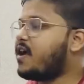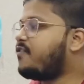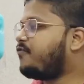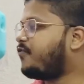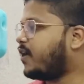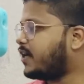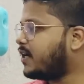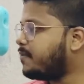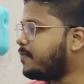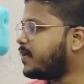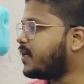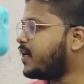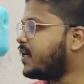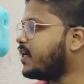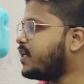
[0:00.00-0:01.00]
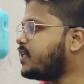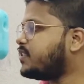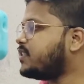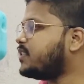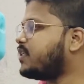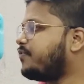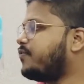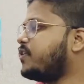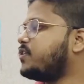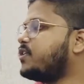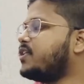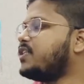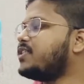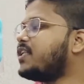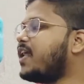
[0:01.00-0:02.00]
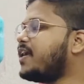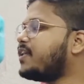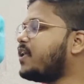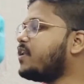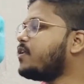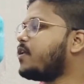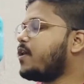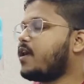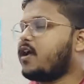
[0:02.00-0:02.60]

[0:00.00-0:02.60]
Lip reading: Fundamental analysis definition is like that.